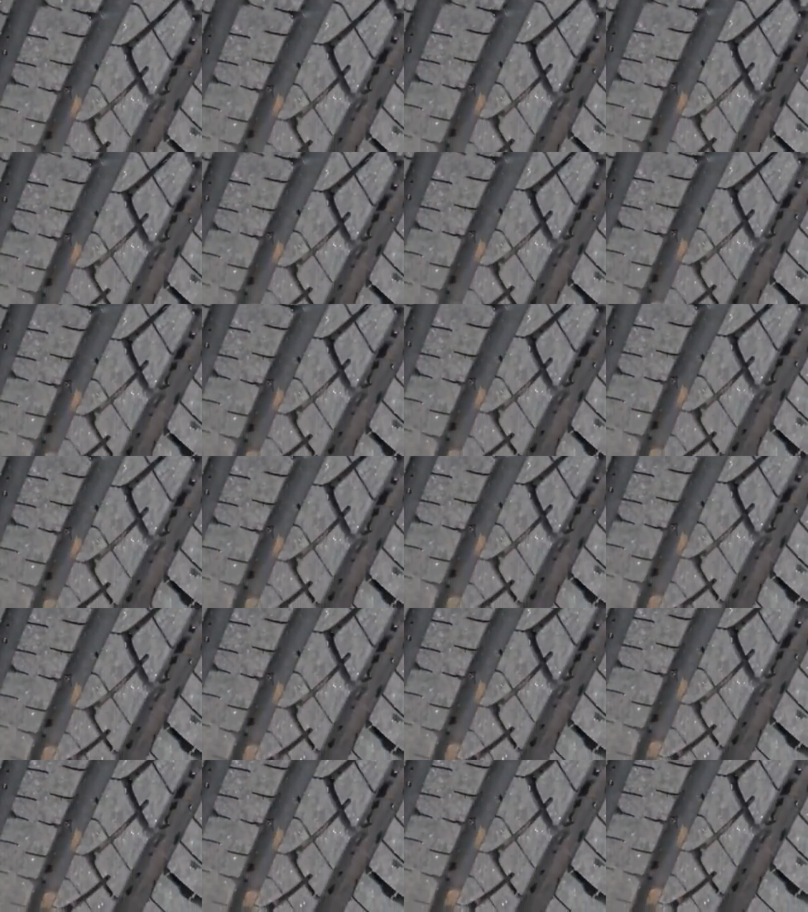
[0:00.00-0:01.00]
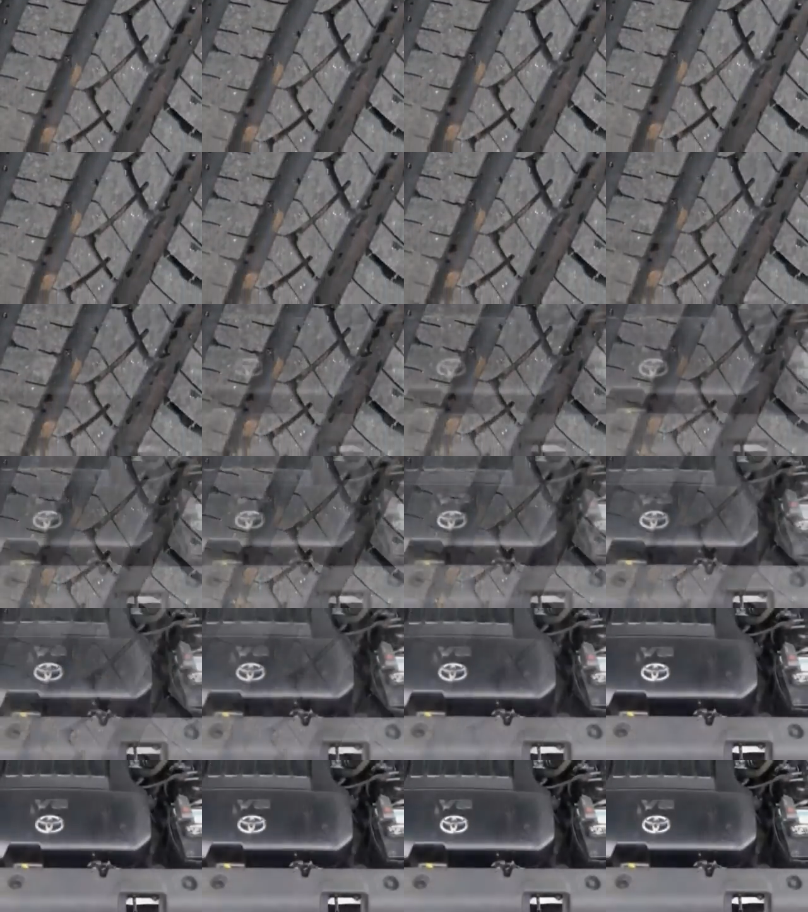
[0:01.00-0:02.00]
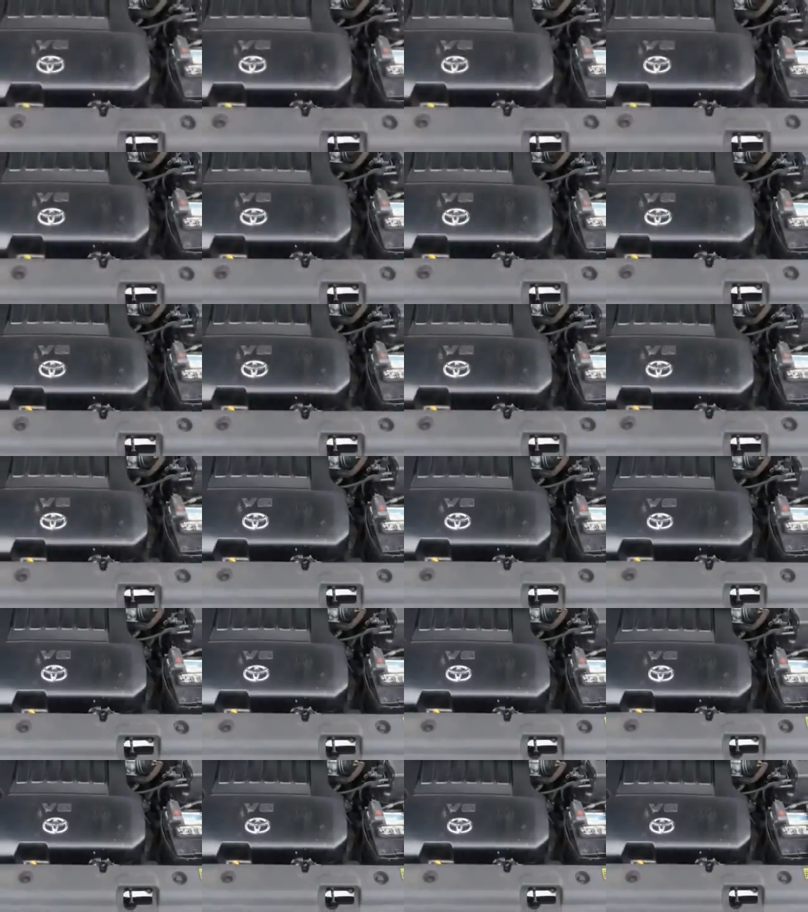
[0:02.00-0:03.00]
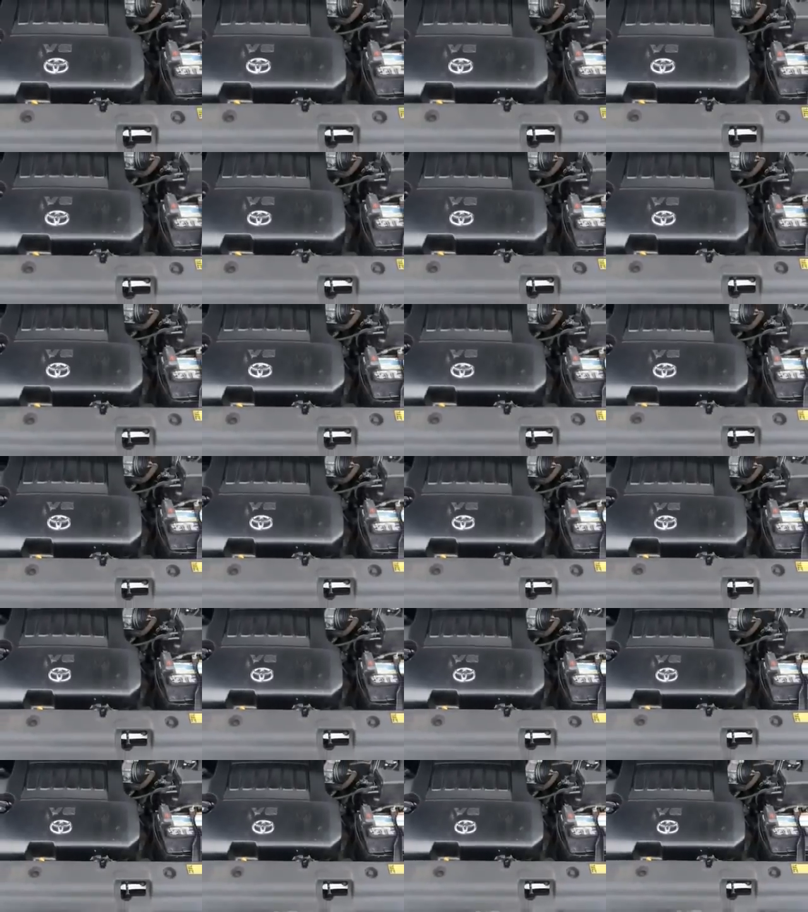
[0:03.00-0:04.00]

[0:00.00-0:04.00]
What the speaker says: No face is visible, so there are no lips to read.